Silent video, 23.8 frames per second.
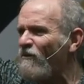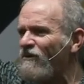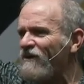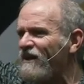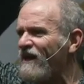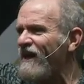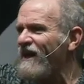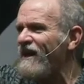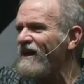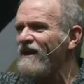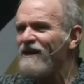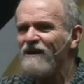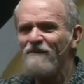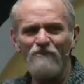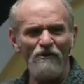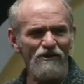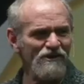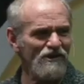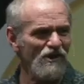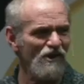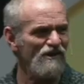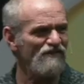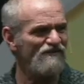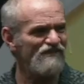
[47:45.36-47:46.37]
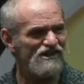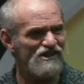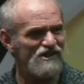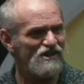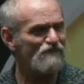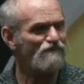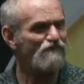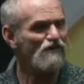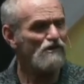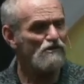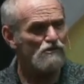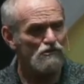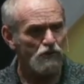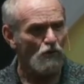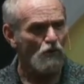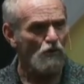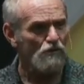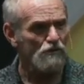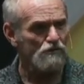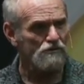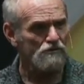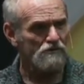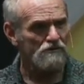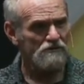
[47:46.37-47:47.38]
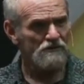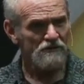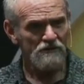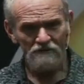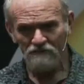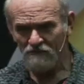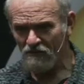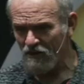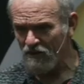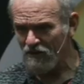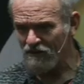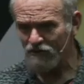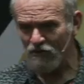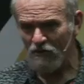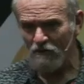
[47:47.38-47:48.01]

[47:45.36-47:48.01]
heart who loves the church, this church